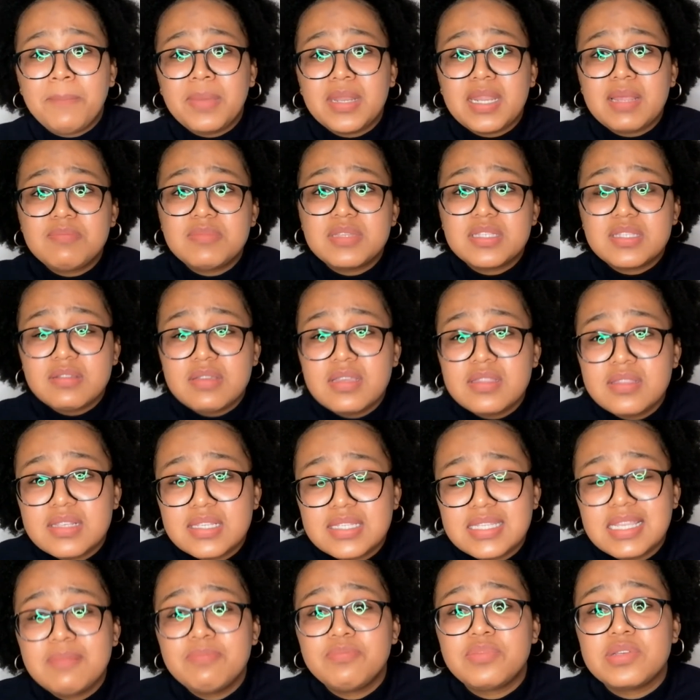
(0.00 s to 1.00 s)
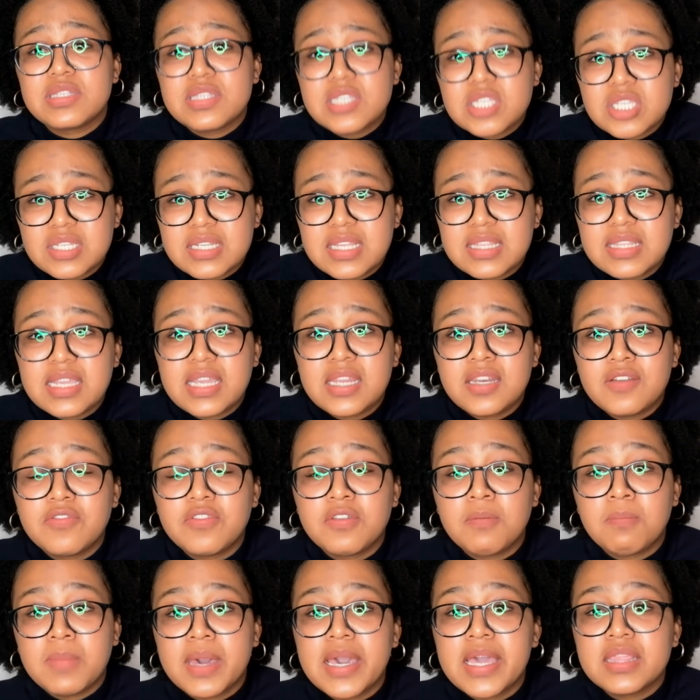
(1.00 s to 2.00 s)
but I'm still in the same position at the end of
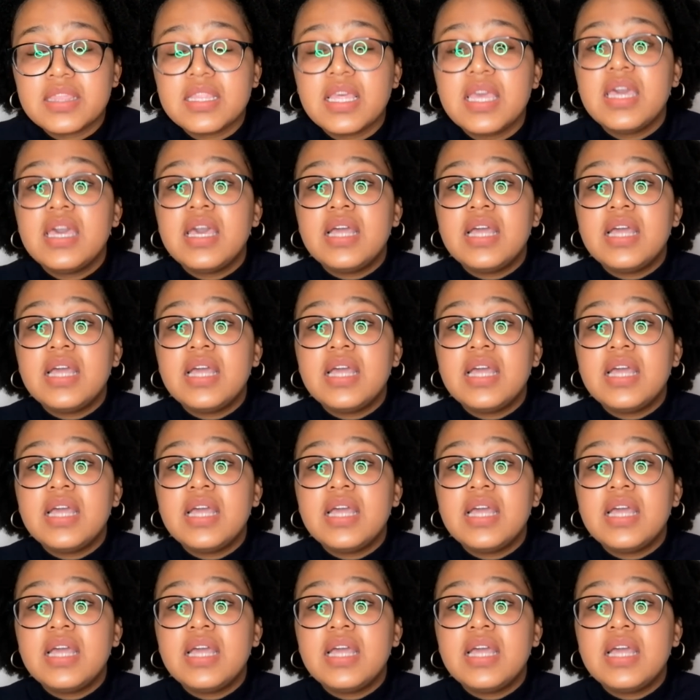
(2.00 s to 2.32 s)
the month.